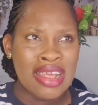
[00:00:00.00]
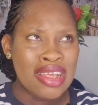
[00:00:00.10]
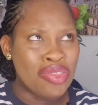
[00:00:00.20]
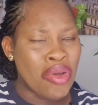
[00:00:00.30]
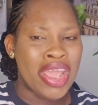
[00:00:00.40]

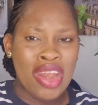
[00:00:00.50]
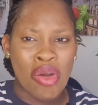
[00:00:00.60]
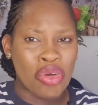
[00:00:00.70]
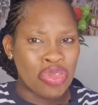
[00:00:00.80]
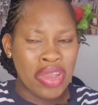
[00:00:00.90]
knowingly
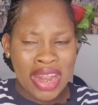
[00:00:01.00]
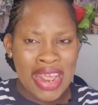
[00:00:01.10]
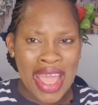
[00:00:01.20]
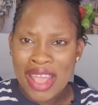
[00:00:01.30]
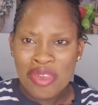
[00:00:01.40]
or
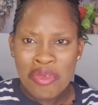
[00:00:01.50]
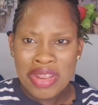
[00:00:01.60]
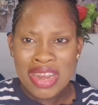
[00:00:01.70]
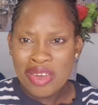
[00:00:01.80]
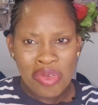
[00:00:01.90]
unknowingly. I don't
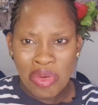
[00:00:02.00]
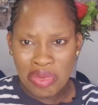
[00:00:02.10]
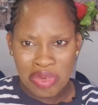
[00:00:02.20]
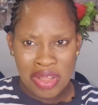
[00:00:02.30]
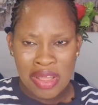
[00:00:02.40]
really
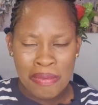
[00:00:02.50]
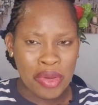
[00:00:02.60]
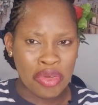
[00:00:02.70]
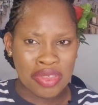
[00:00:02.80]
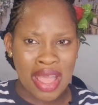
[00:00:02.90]
know,
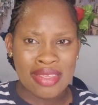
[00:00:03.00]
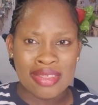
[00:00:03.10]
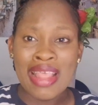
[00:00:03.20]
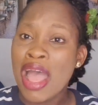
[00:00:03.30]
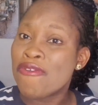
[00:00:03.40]
because at
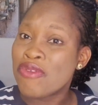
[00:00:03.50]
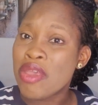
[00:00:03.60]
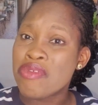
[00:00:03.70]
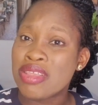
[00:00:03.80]
that very